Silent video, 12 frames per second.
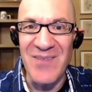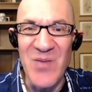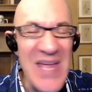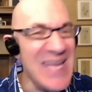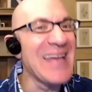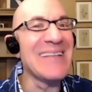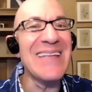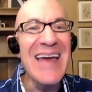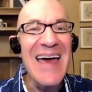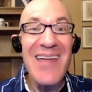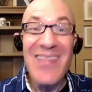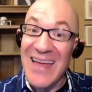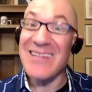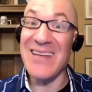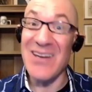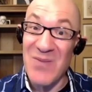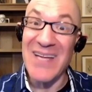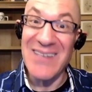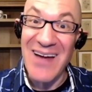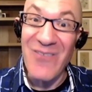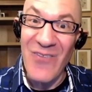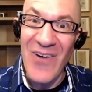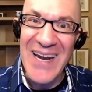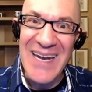because that's going to be a tough
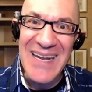one.